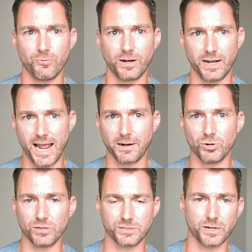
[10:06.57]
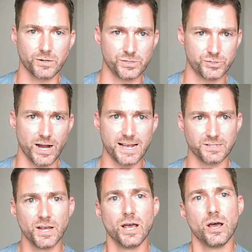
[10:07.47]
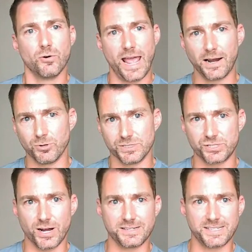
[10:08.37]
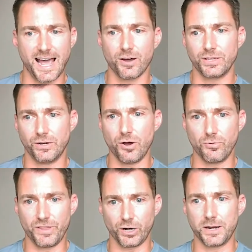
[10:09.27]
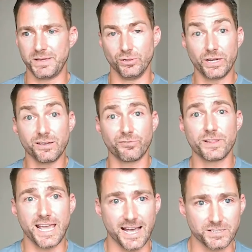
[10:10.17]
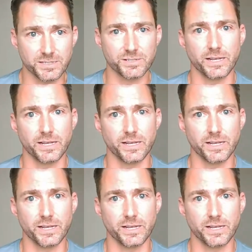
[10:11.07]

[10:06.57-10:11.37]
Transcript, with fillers: When an animal is under stress, animal is stressed out, you know, they're going to be looking for the exits.